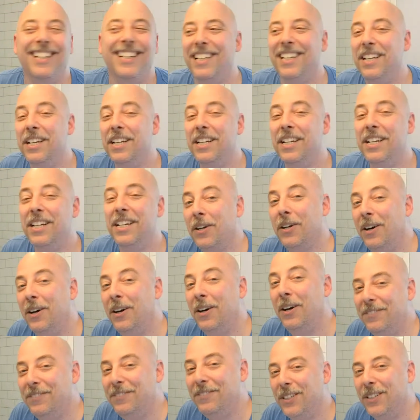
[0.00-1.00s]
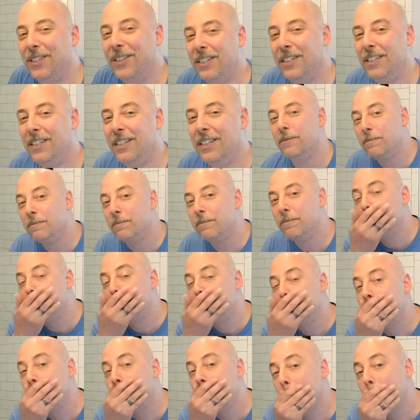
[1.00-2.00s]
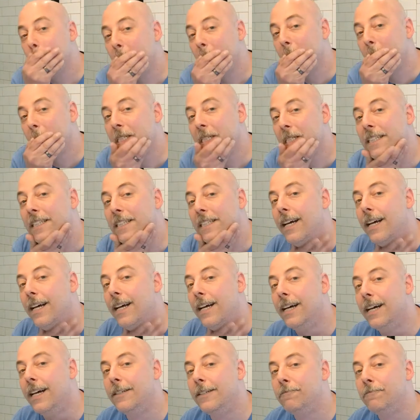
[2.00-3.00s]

It's awful. Look at that.